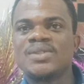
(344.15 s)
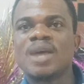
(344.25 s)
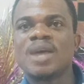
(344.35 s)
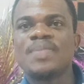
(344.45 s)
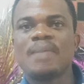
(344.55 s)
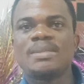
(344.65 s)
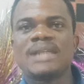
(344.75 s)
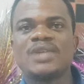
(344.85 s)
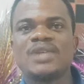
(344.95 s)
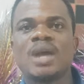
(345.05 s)
Sometimes
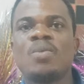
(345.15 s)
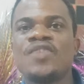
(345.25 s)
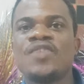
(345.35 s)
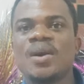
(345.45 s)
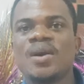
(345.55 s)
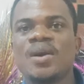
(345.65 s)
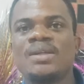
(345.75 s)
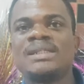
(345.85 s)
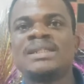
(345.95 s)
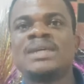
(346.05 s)
as you are moving
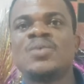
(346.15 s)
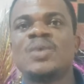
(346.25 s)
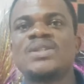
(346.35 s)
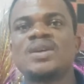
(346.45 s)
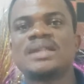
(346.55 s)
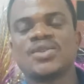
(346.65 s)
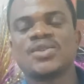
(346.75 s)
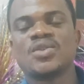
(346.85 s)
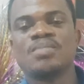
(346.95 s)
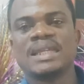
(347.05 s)
on, the question that
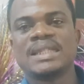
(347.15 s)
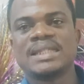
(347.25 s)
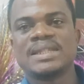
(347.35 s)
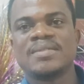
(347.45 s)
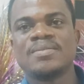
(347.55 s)
you missed,